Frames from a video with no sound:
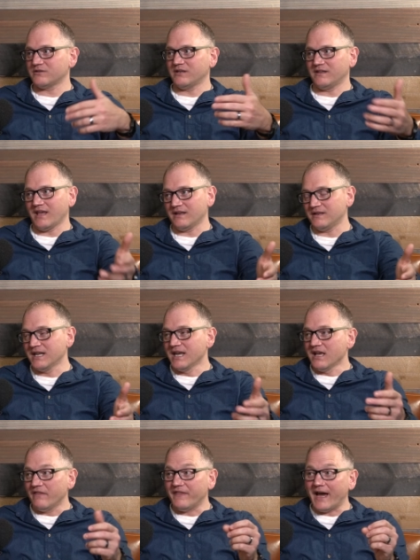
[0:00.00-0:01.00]
and and
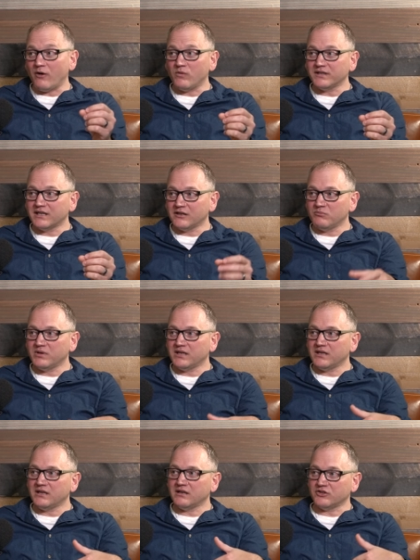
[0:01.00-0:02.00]
that one can
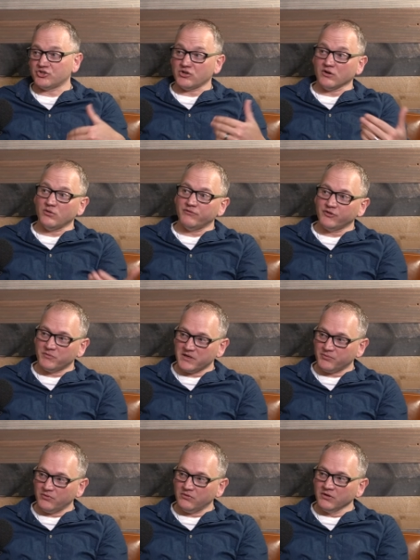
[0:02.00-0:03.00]
be a struggle for
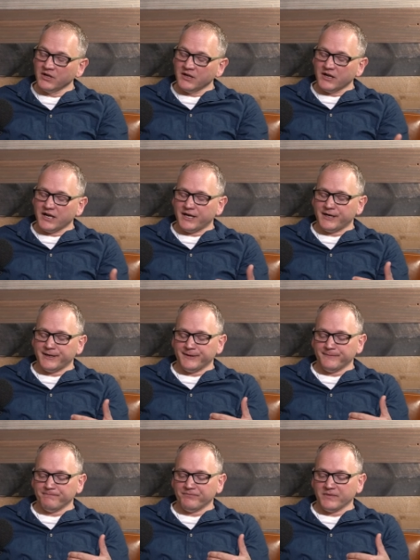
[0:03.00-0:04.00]
people
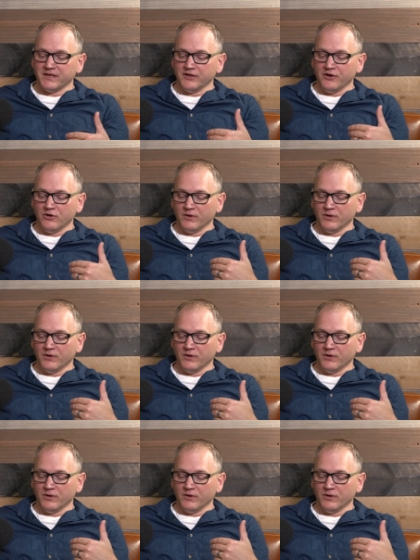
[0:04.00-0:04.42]
um, you know,